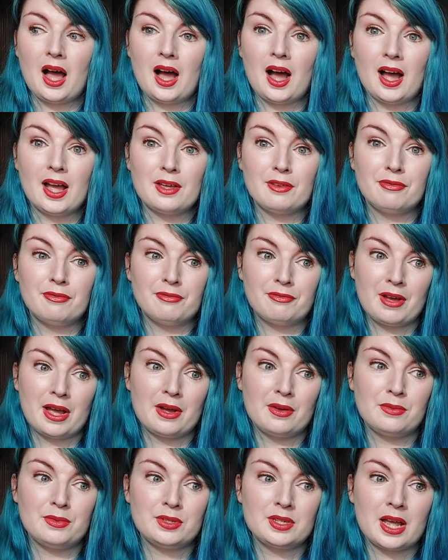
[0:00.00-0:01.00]
I
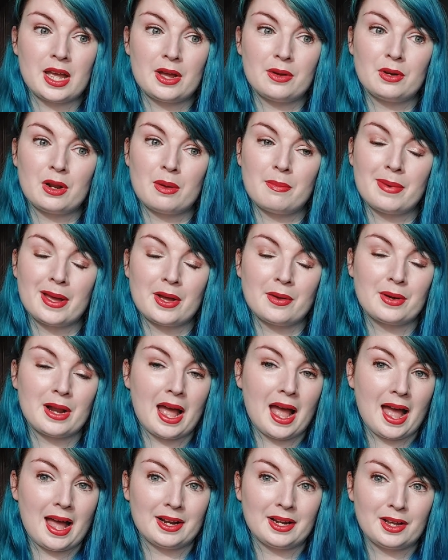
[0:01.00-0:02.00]
found out about
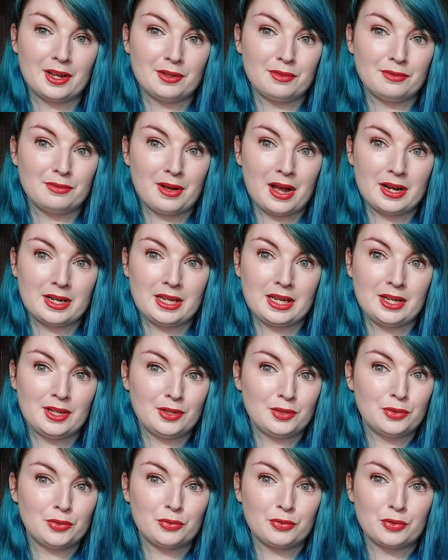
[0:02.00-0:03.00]
Anna and
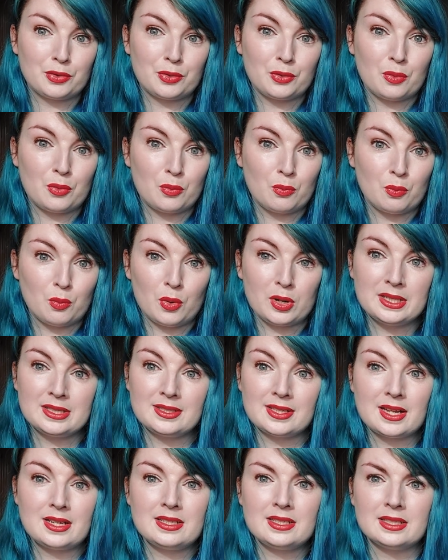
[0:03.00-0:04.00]
Fanny through one
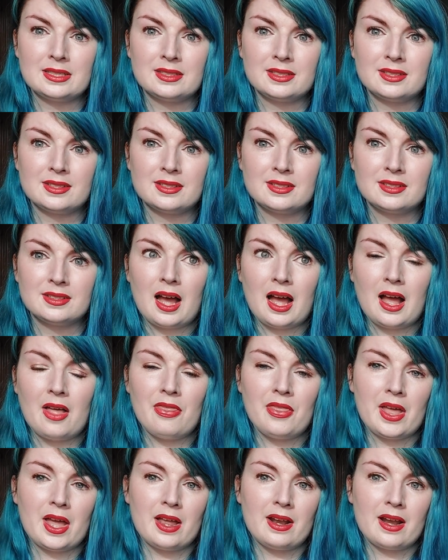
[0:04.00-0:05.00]
sentence
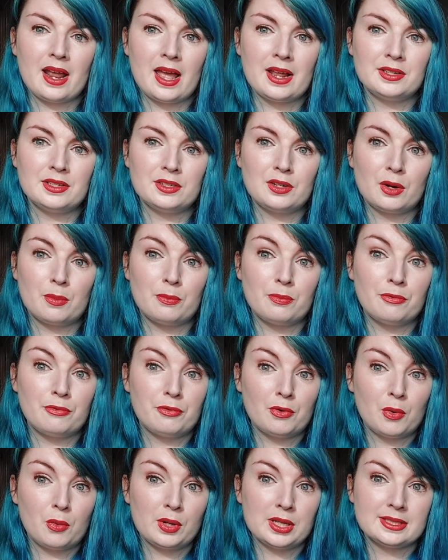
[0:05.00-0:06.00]
and then ended up
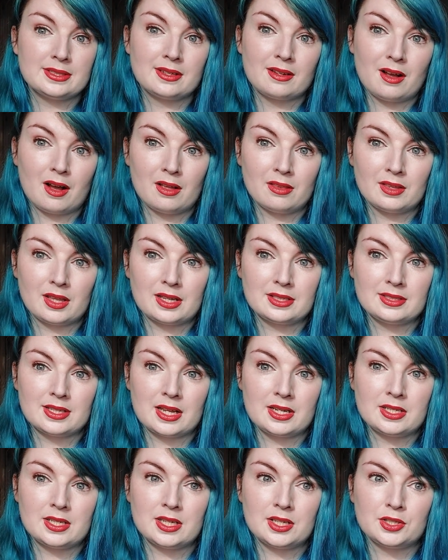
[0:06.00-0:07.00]
focusing on that
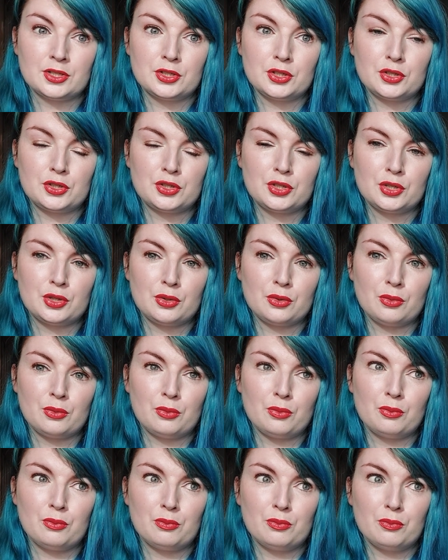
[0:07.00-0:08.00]
sentence
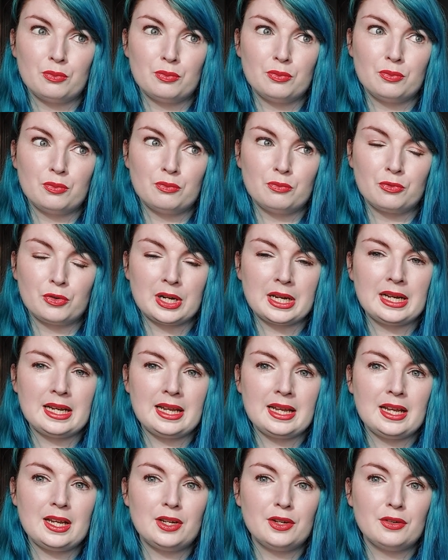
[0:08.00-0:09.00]
to
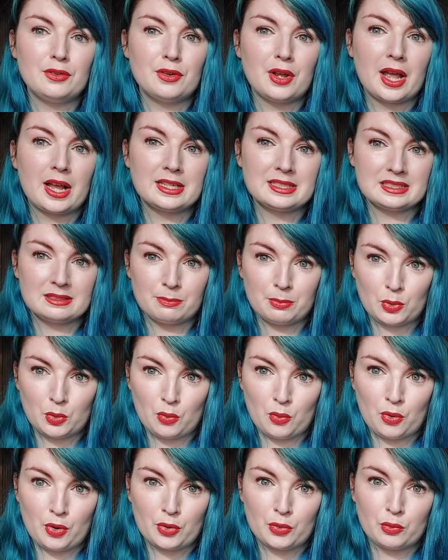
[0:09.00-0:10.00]
really
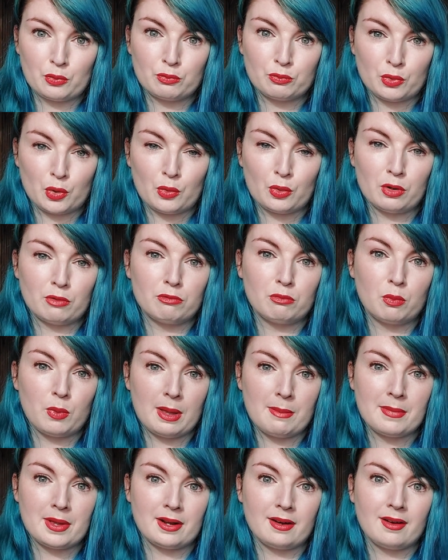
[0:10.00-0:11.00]
explore the role of
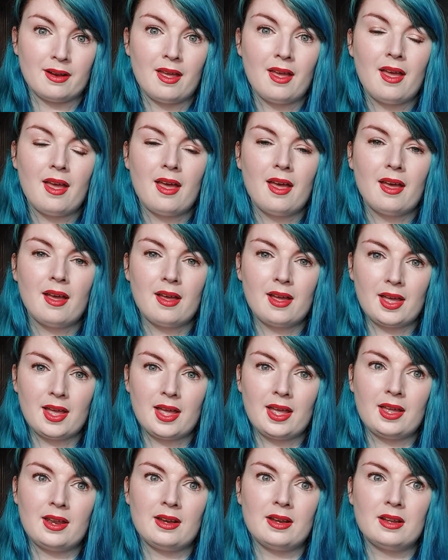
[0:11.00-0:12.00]
women
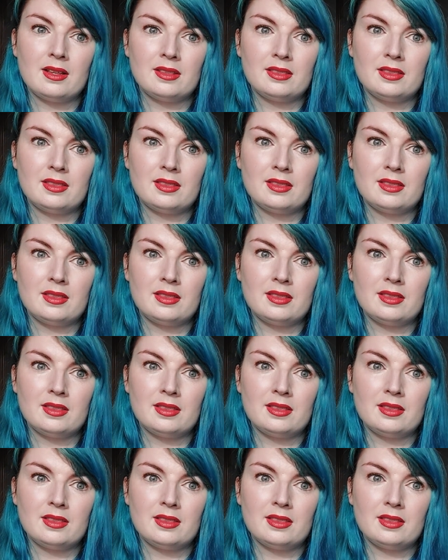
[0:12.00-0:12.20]
in